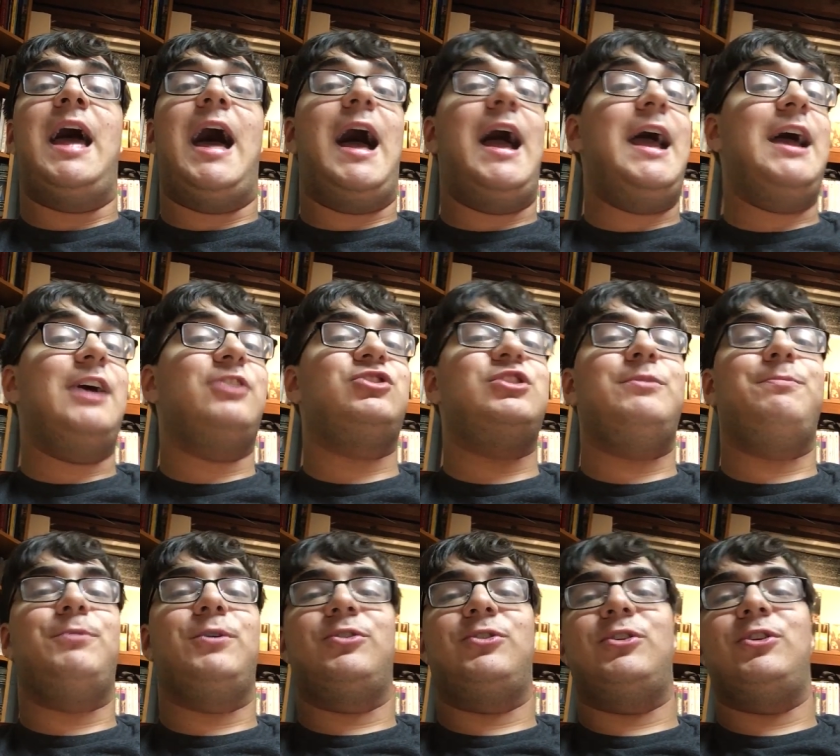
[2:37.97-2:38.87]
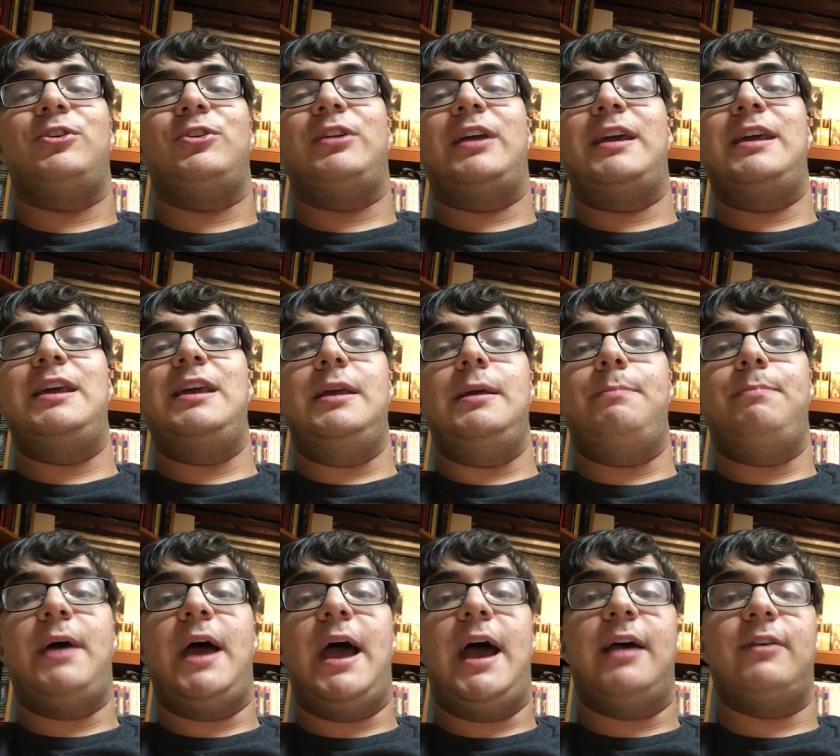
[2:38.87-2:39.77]
I actually first heard that he
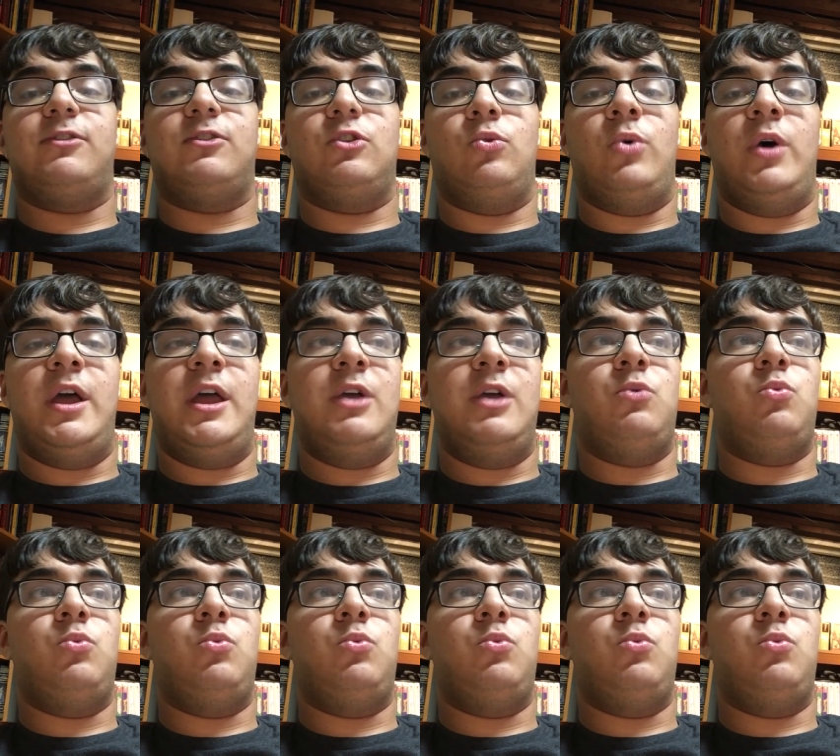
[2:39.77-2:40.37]
passed away.